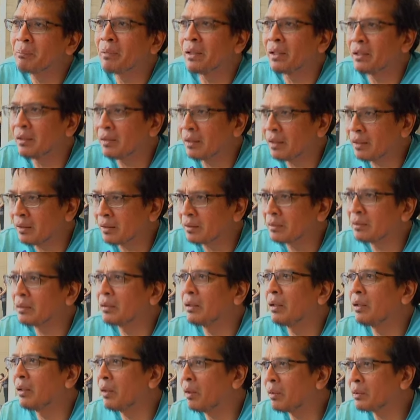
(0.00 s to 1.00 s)
but
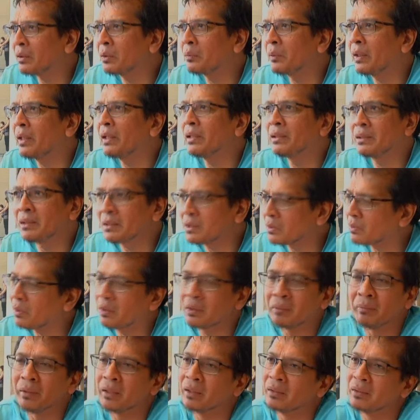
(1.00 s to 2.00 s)
along the way, it just
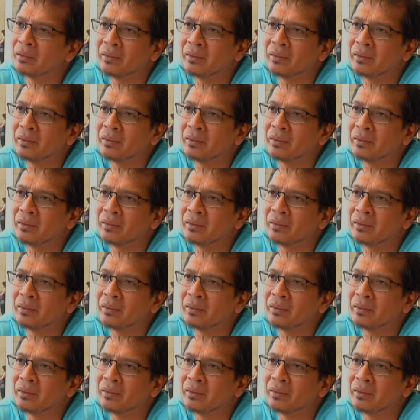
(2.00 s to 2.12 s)
got me.